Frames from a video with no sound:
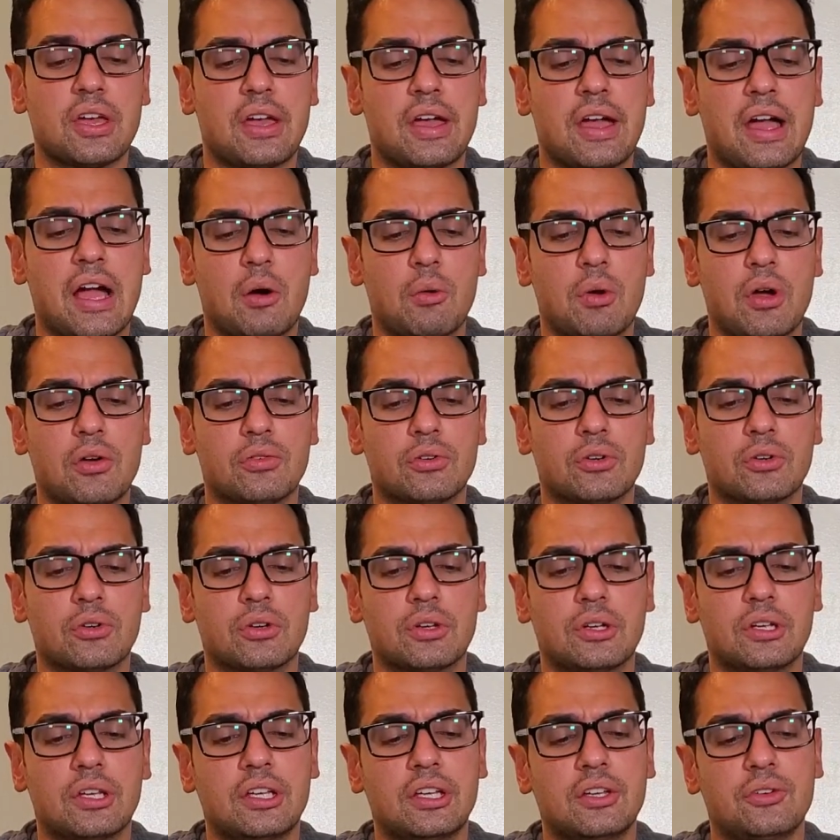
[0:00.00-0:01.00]

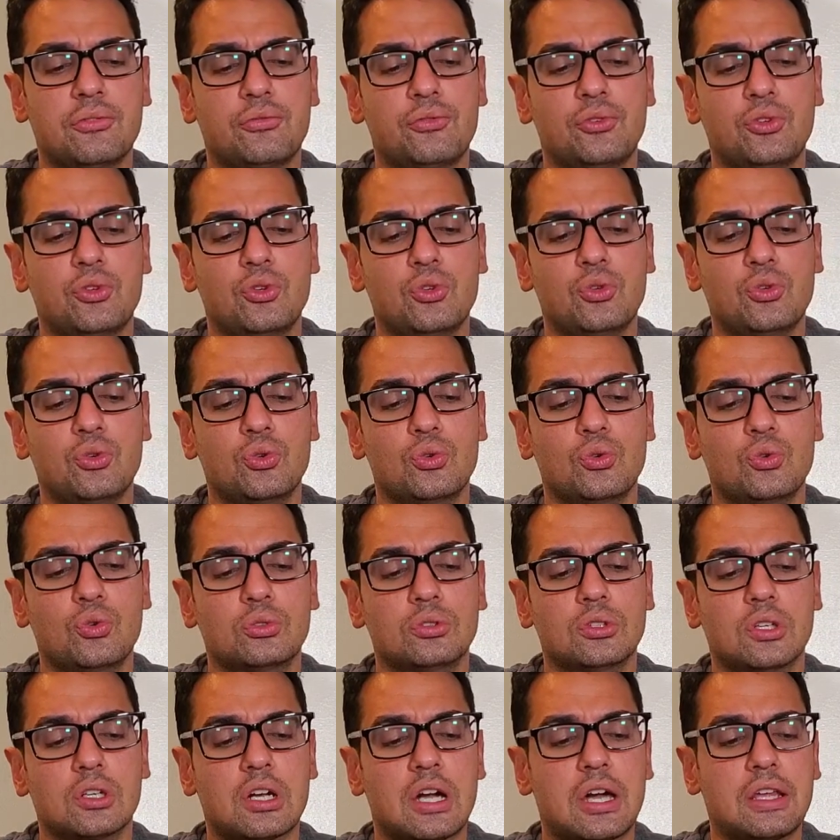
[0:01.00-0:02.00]
However, if you
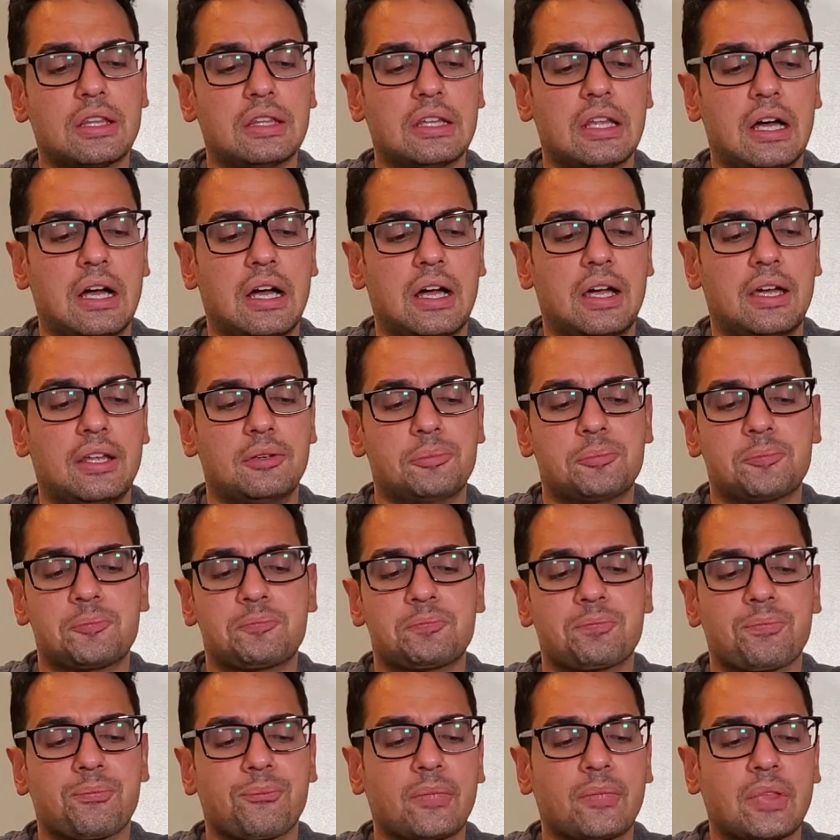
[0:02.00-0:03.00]
look online,
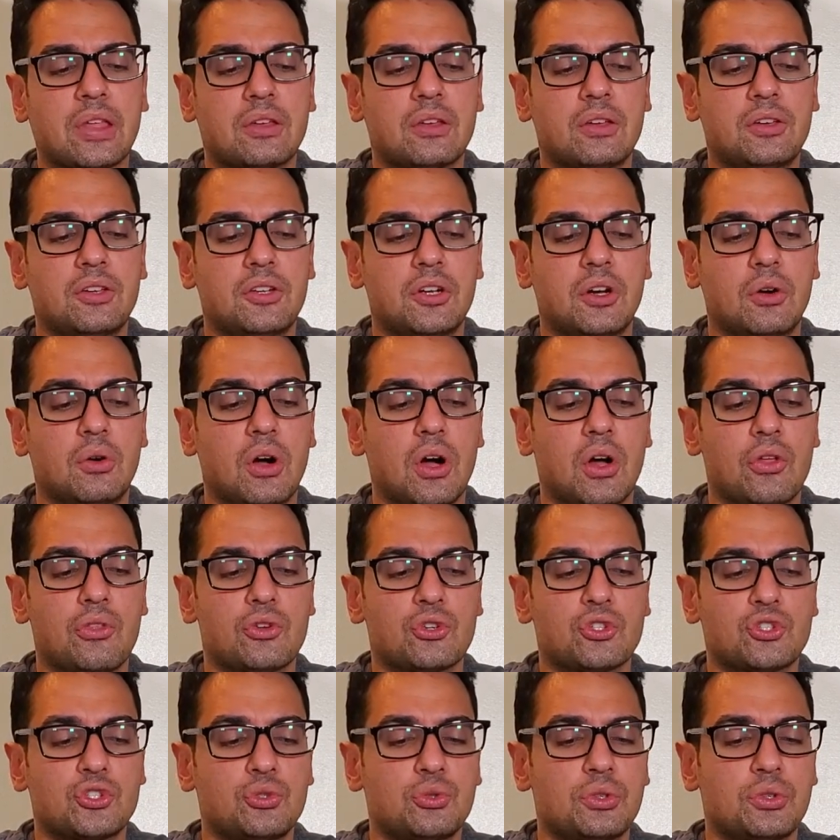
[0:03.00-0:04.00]
you know,
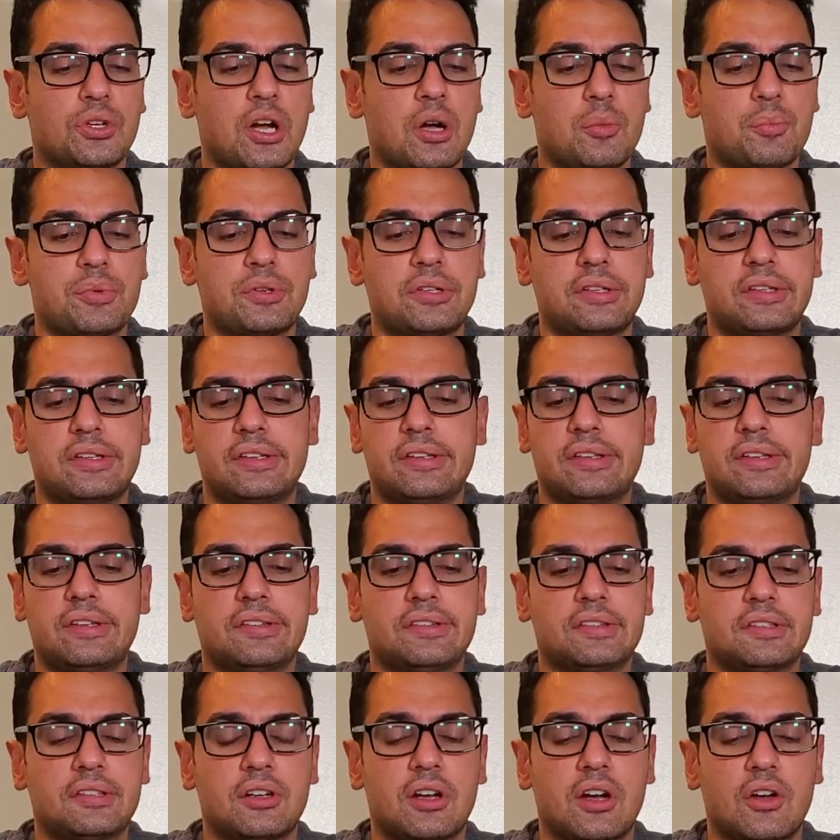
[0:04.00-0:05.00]
other shoe
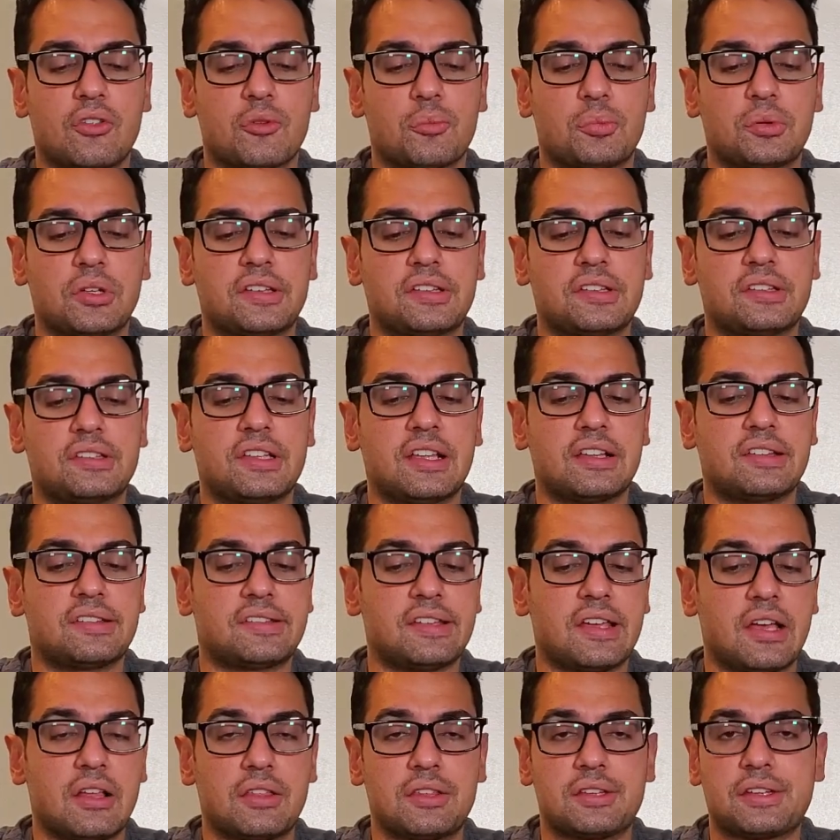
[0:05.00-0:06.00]
companies and other places that
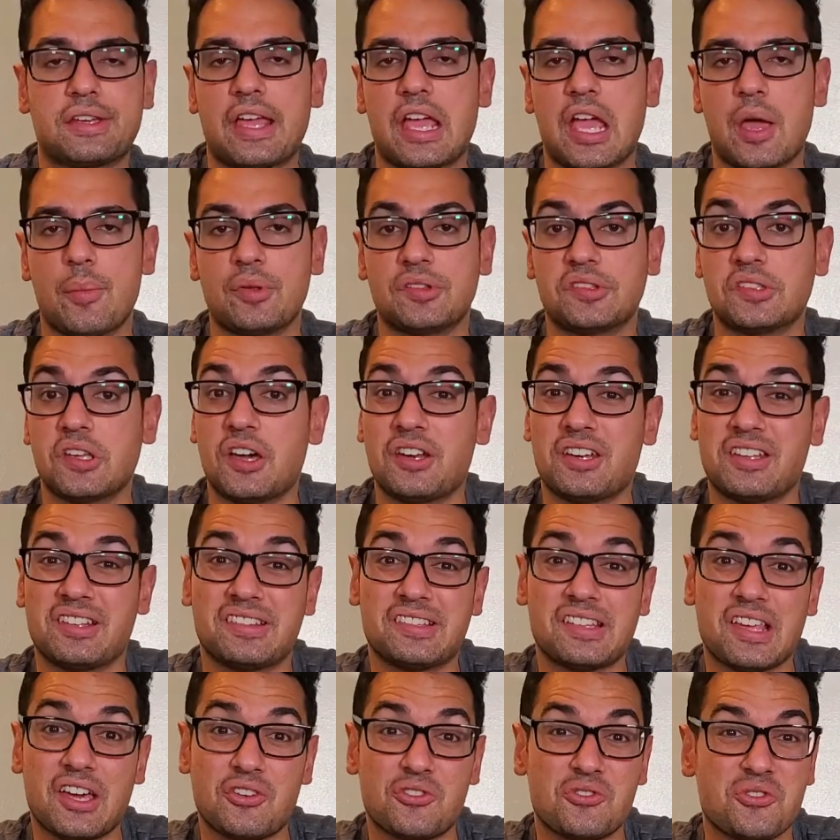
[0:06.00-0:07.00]
sell it, Amazon,
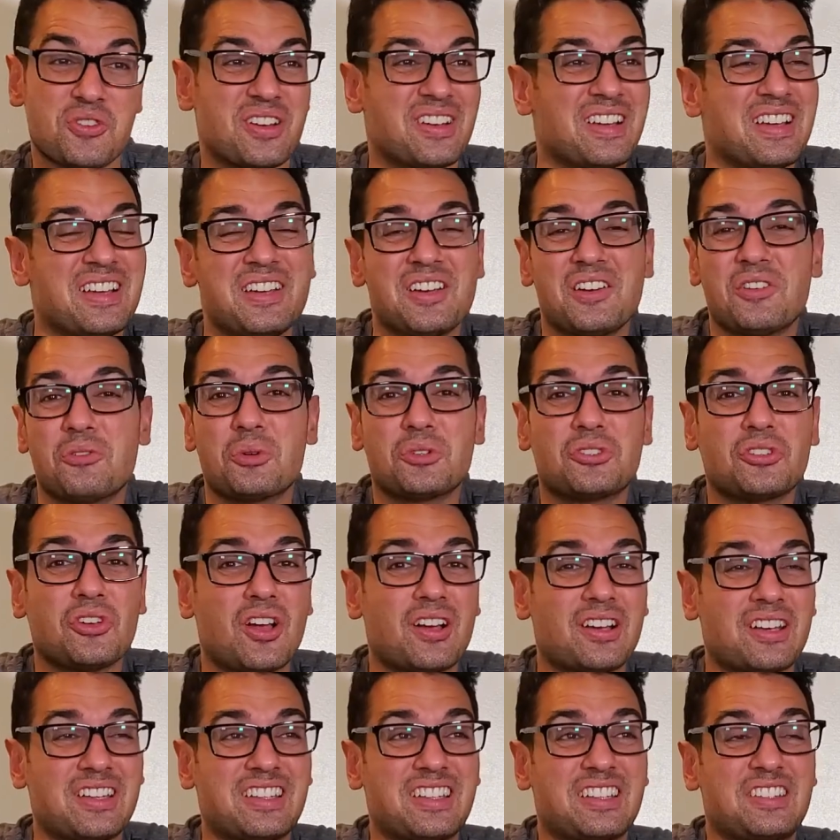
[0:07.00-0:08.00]
etc., we're
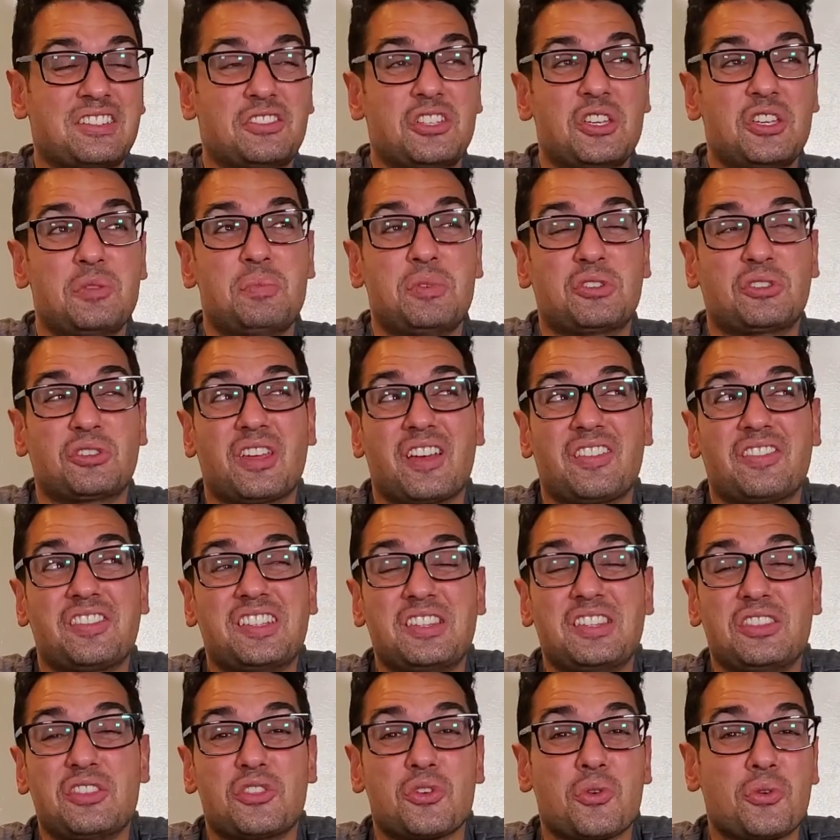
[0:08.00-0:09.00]
talking as cheap as, I've
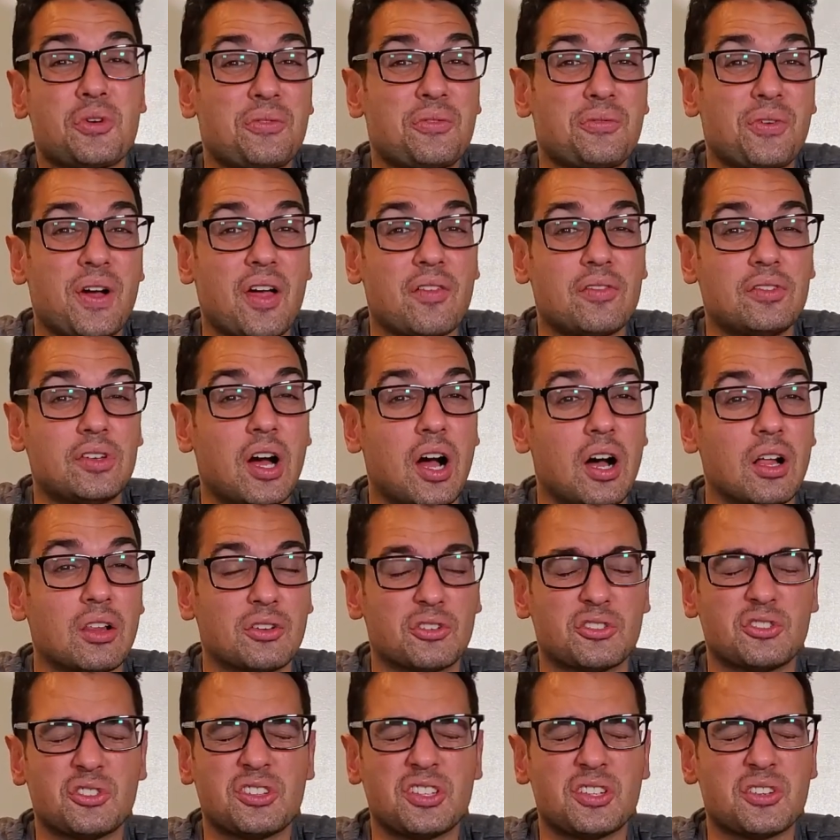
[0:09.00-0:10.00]
seen
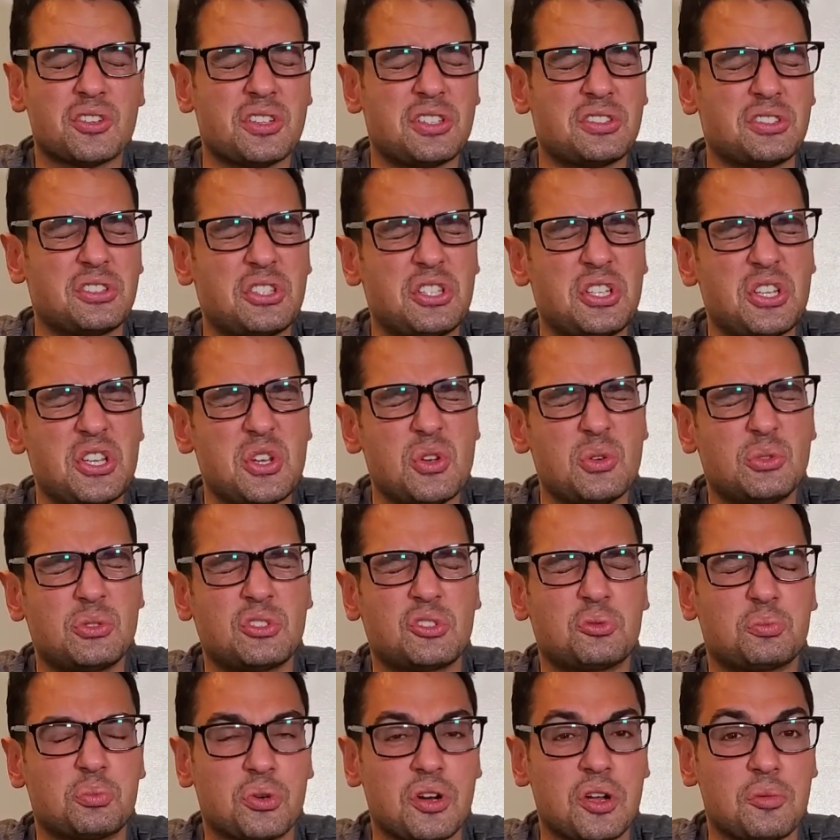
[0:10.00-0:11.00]
$35. So there is a huge
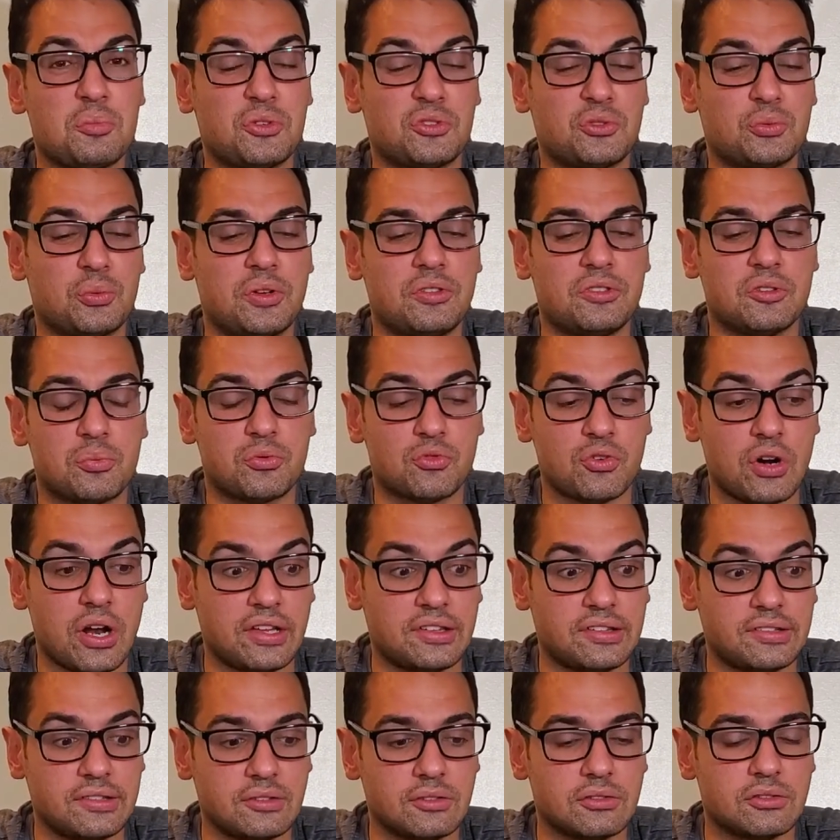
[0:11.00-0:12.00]
spread between the
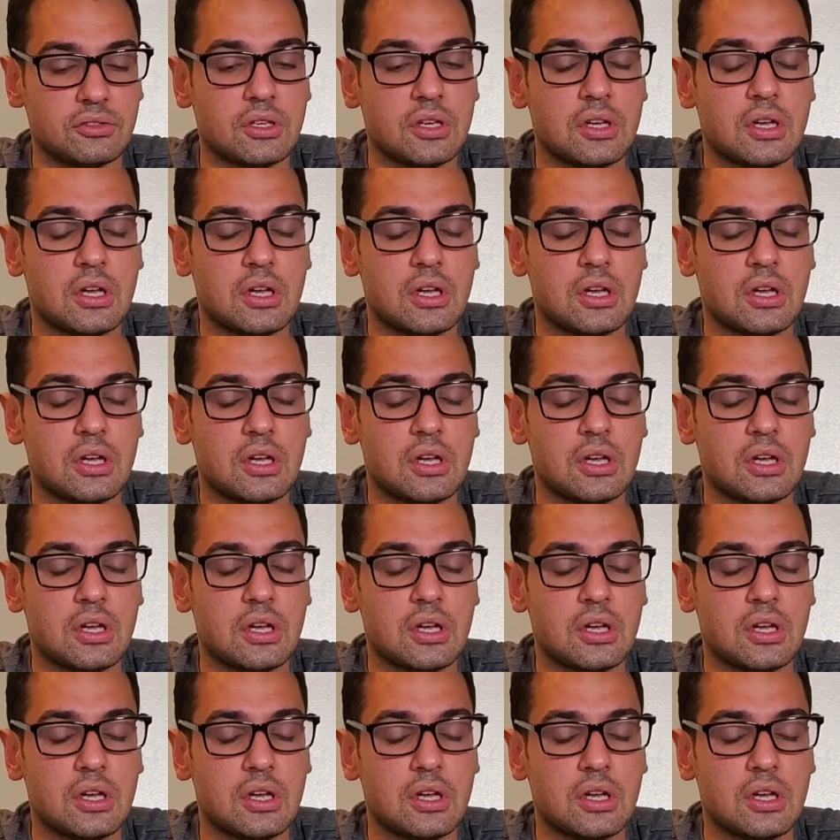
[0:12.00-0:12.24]
prices.